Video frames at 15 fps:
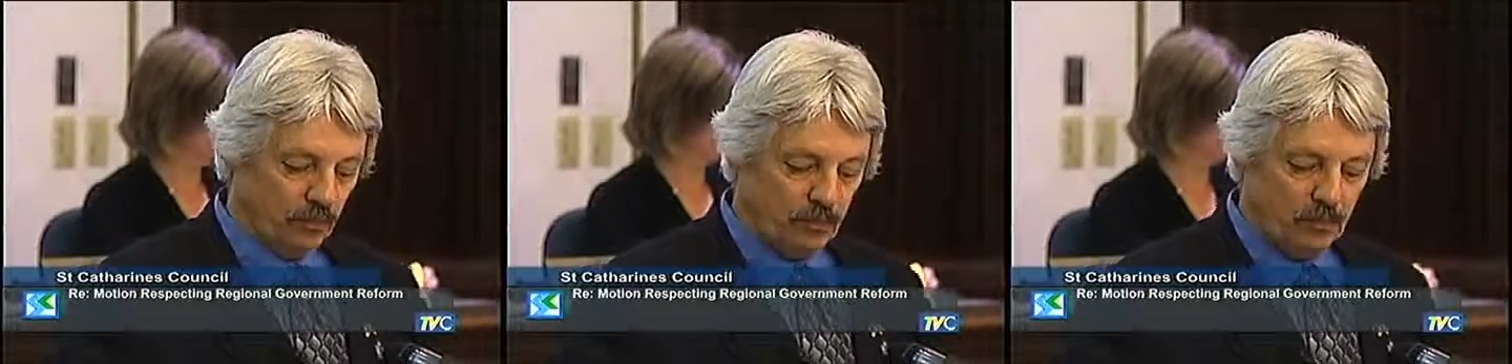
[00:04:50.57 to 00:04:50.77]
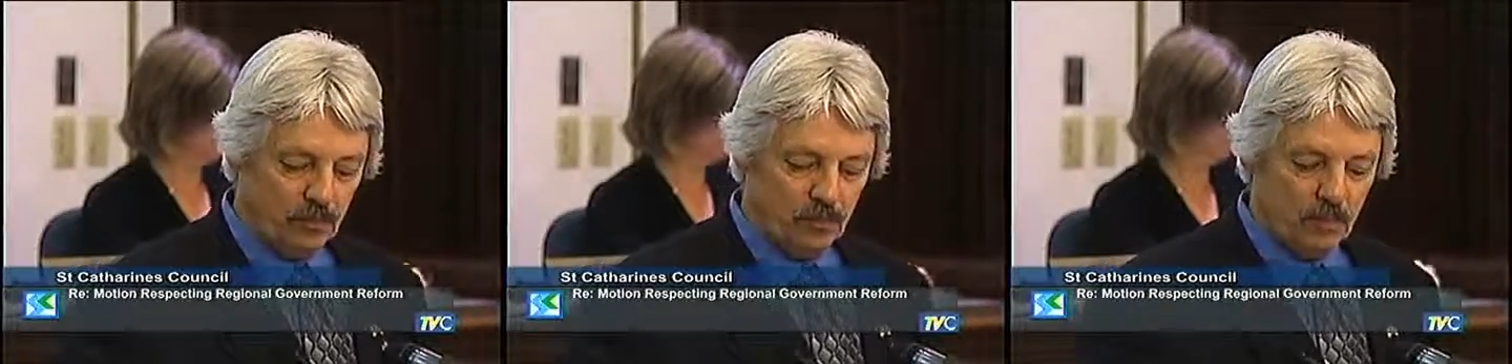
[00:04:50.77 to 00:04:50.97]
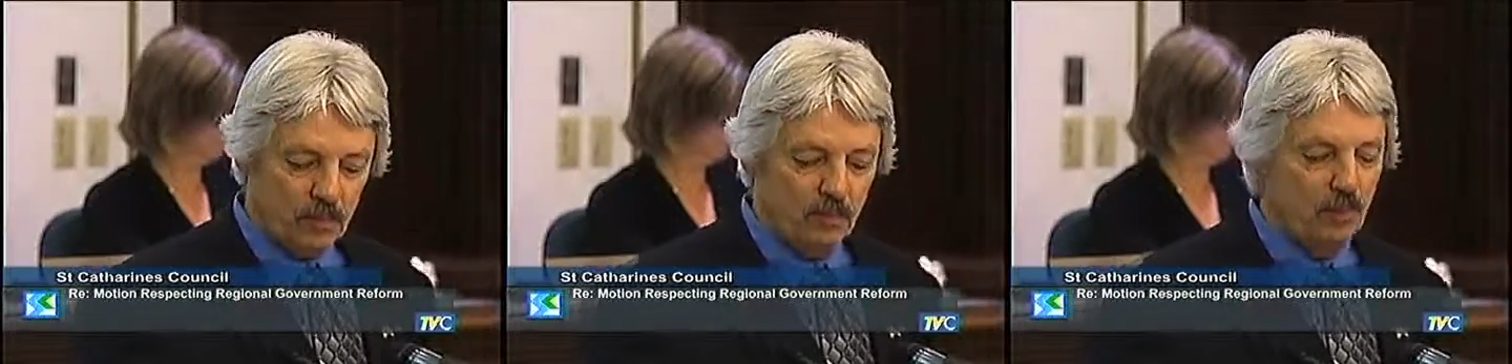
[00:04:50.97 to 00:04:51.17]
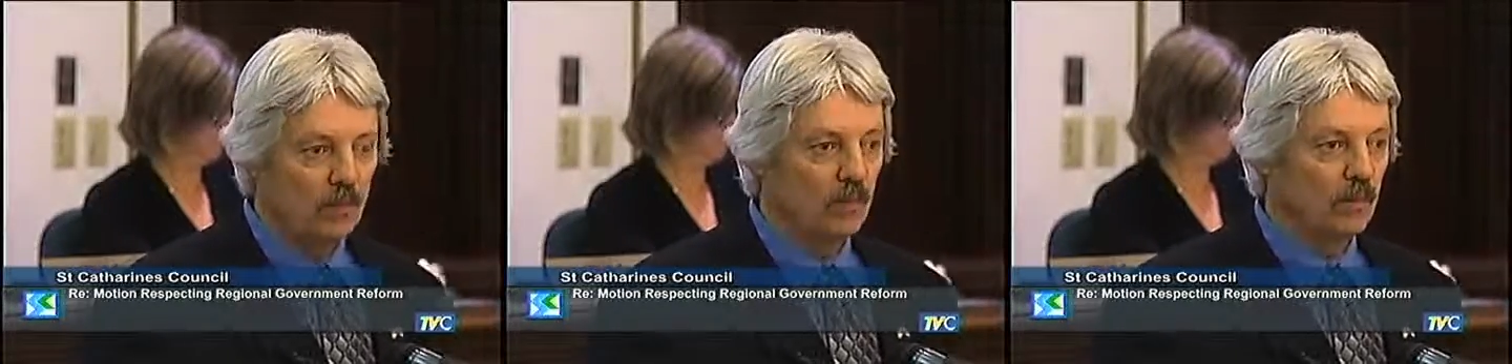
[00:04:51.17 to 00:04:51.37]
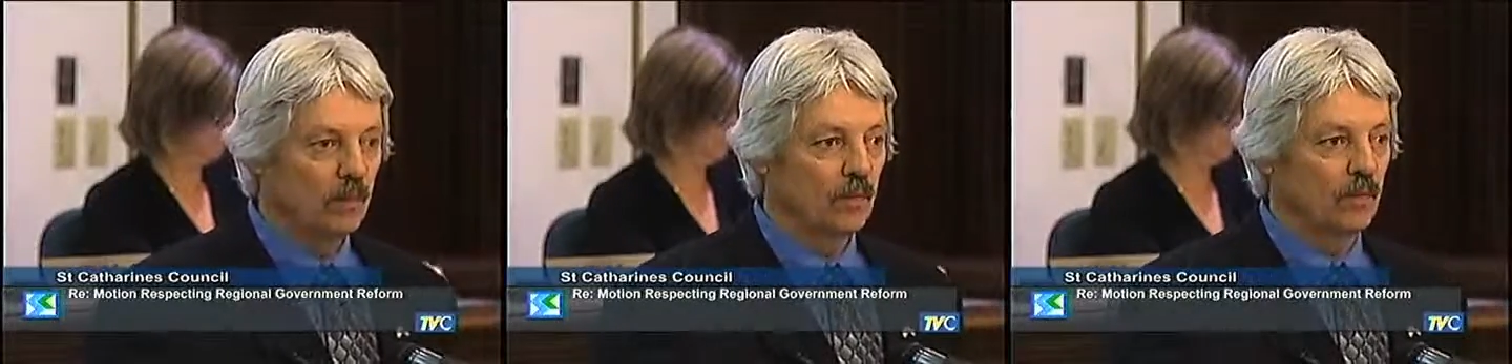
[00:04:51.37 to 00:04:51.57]
to
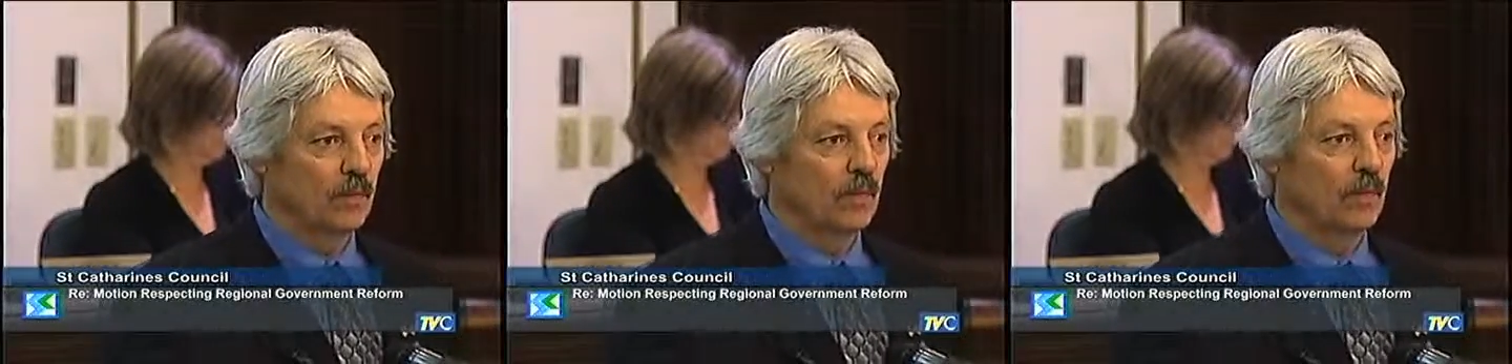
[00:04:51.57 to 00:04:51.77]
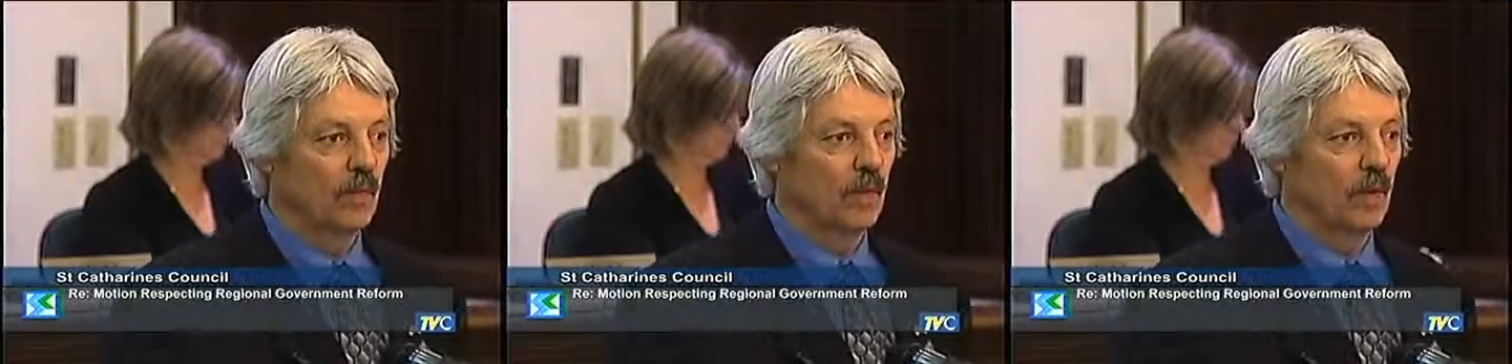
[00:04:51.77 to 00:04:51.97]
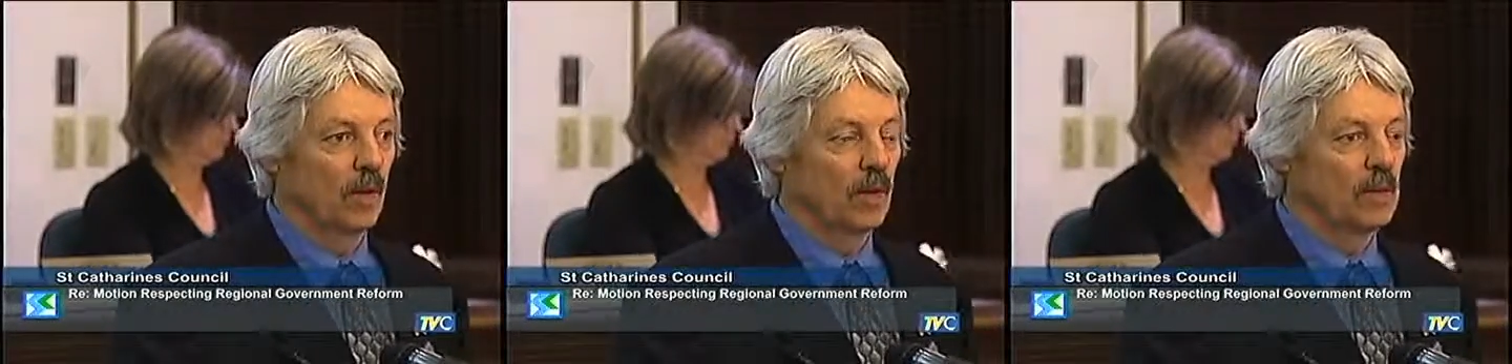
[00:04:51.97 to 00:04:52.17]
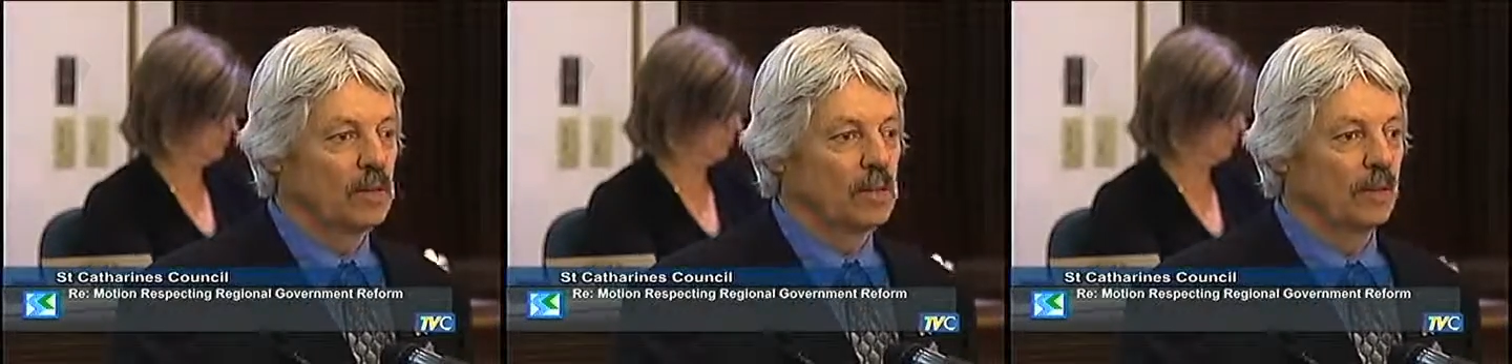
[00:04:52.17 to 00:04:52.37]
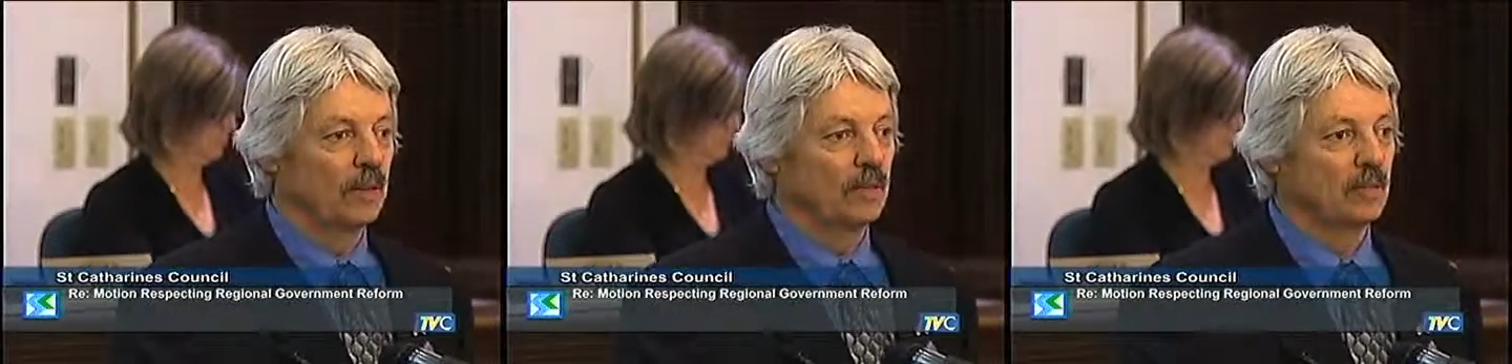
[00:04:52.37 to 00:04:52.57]

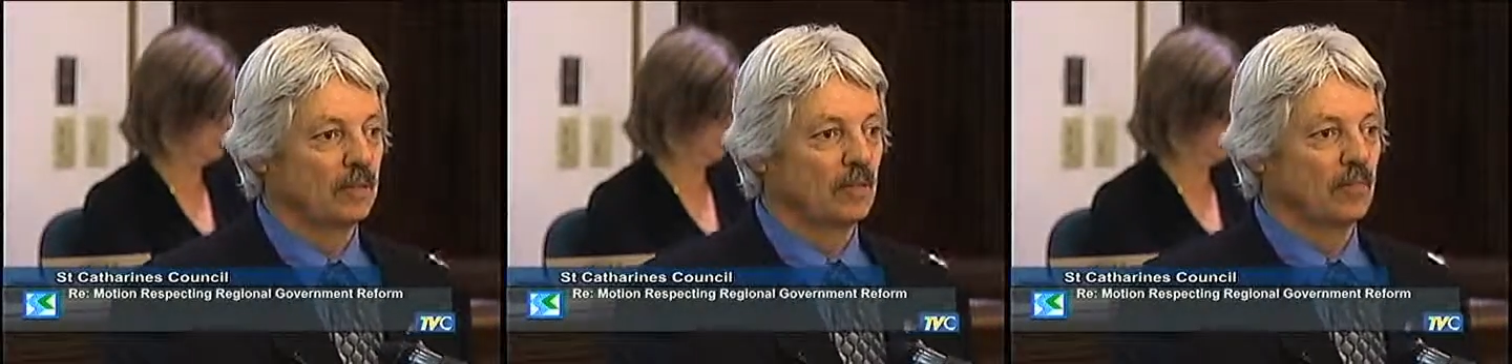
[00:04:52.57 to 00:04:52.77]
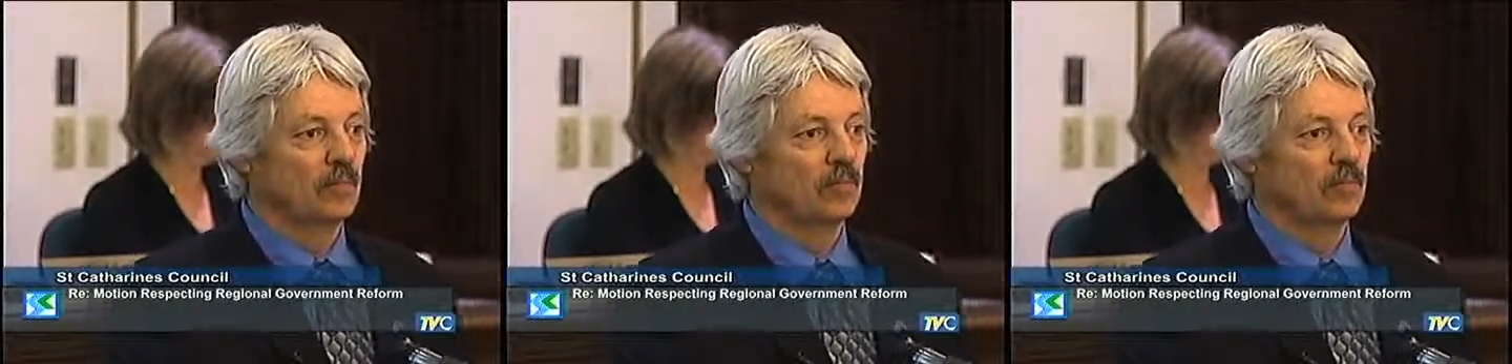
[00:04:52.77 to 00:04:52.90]
outvote